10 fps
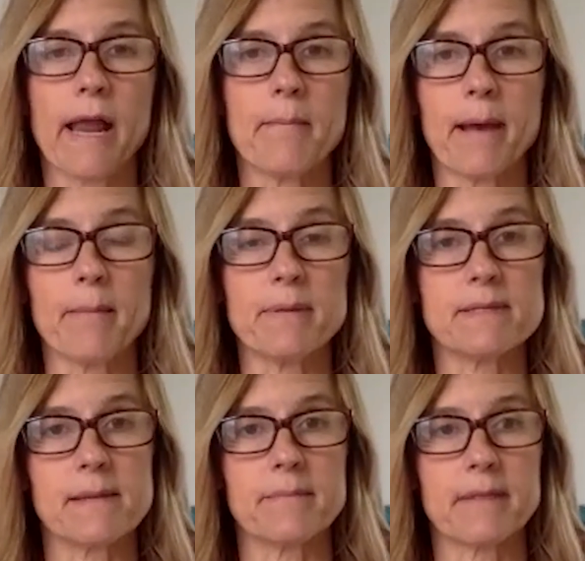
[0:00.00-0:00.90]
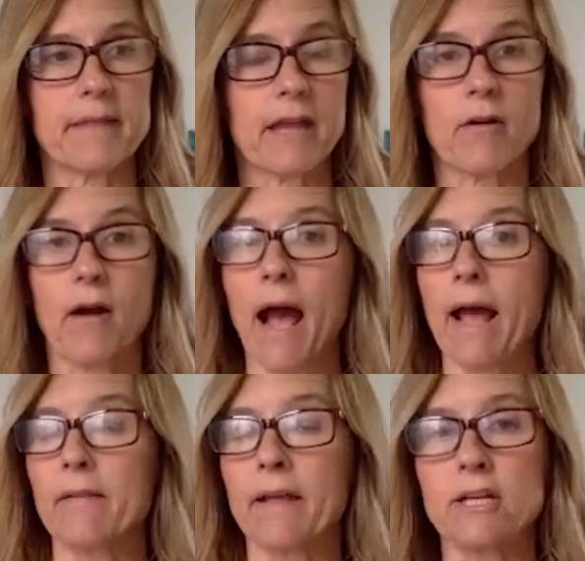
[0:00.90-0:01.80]
it might be something that you're
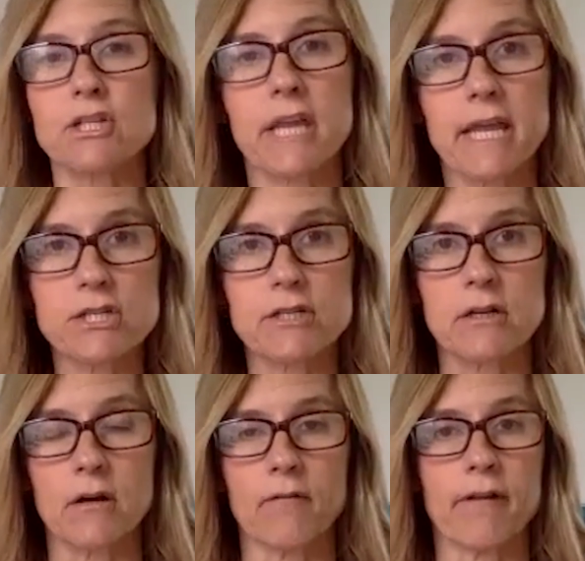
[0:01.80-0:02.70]
highly educational,